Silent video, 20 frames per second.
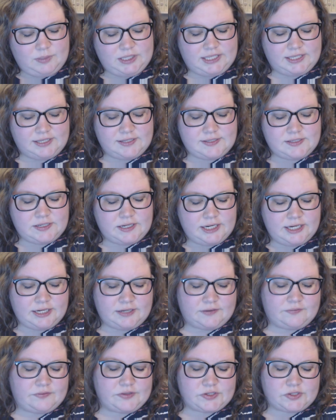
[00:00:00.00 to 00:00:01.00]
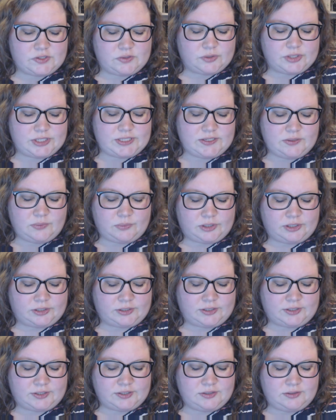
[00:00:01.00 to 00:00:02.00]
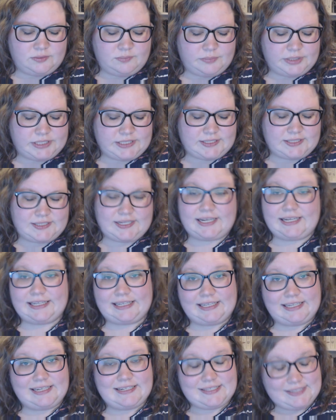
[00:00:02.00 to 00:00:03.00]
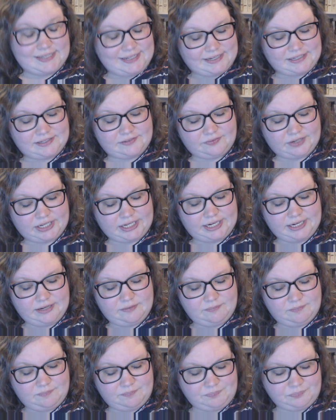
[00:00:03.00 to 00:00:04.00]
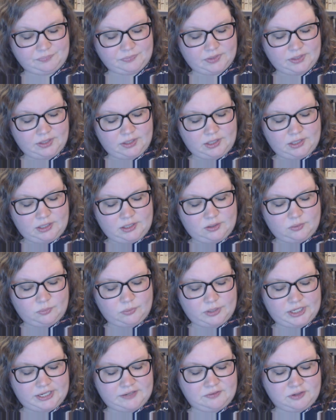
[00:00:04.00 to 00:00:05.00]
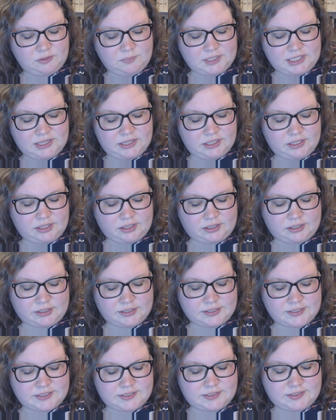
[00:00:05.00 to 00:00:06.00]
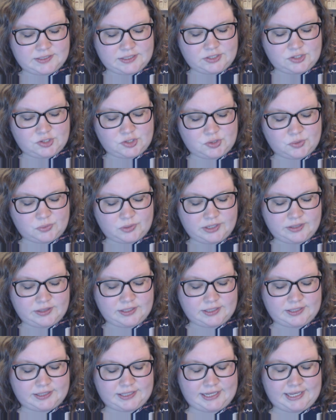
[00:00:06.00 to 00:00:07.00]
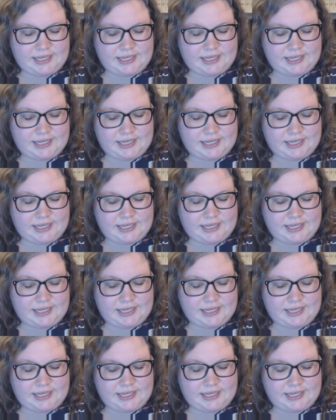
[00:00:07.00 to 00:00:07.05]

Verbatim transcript: because not of this noisy world, but silent and divine? Whatever be the cause, 'tis sure that